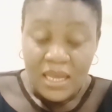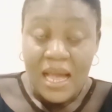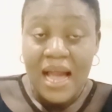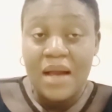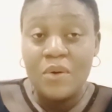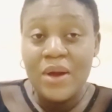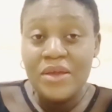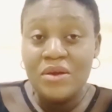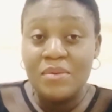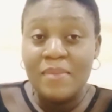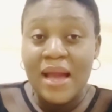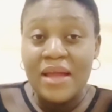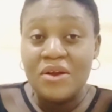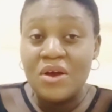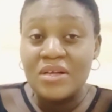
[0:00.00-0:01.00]
And when you
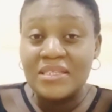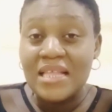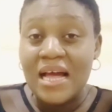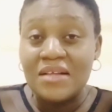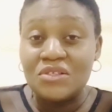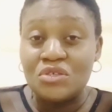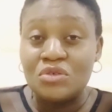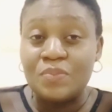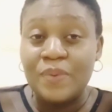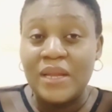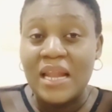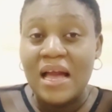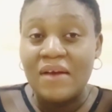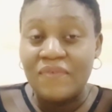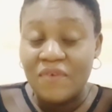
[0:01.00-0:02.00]
minus that 2
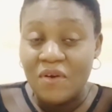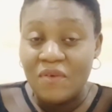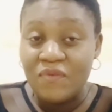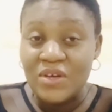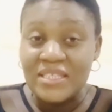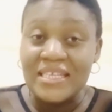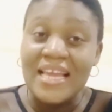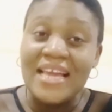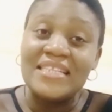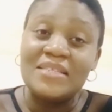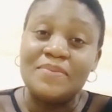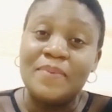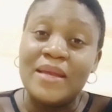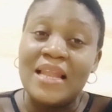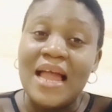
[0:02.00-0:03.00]
pillars from
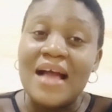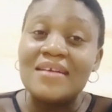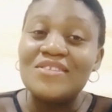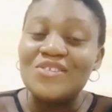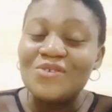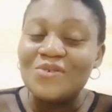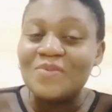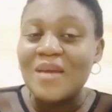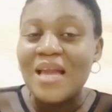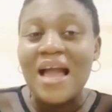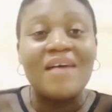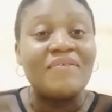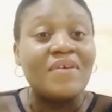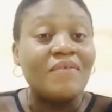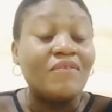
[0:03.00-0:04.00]
48 pillars, you will be
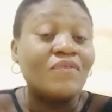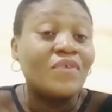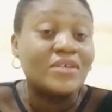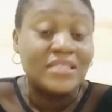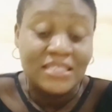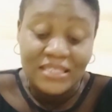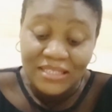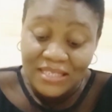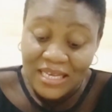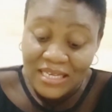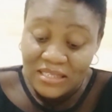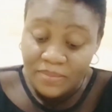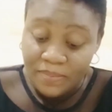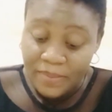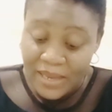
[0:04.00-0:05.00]
having
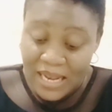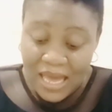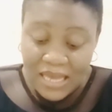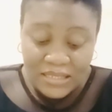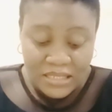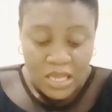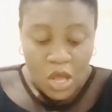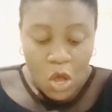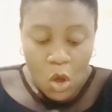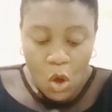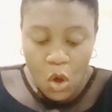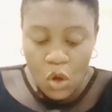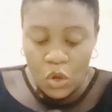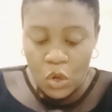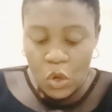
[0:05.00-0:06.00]
46 pillars
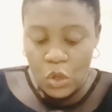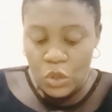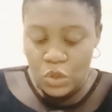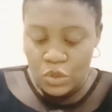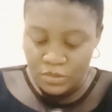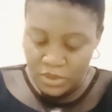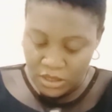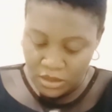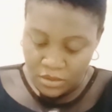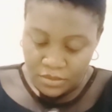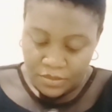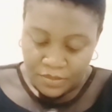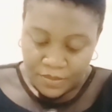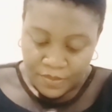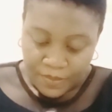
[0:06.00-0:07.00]
or columns.
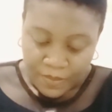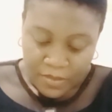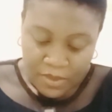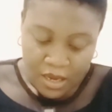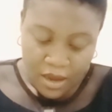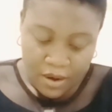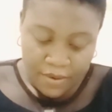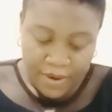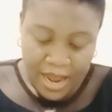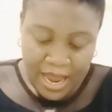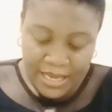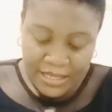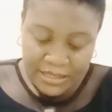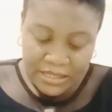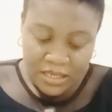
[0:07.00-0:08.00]

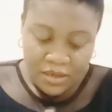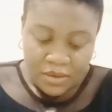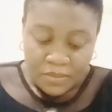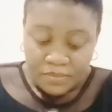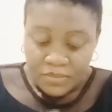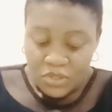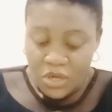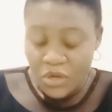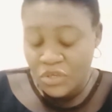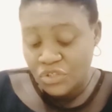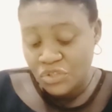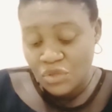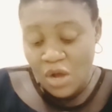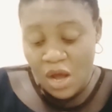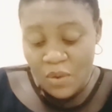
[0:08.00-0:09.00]
Alright, so you
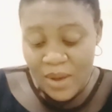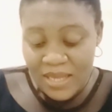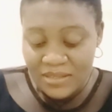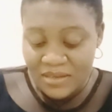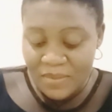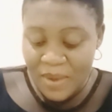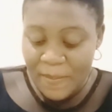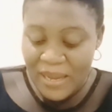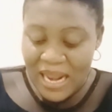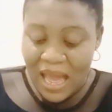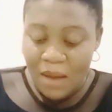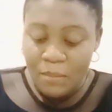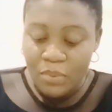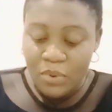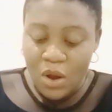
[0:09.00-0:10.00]
should always remember
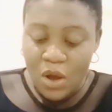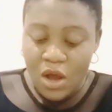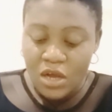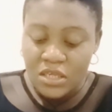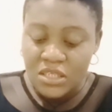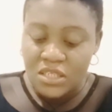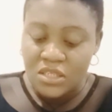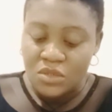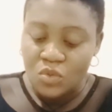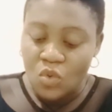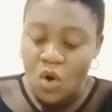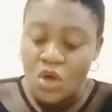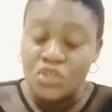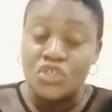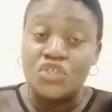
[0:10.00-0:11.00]
that blocks
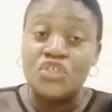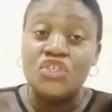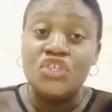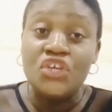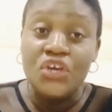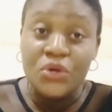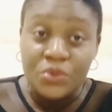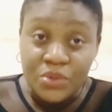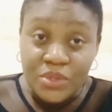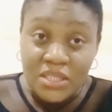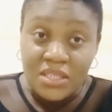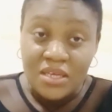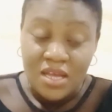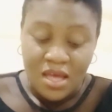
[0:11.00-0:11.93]
was used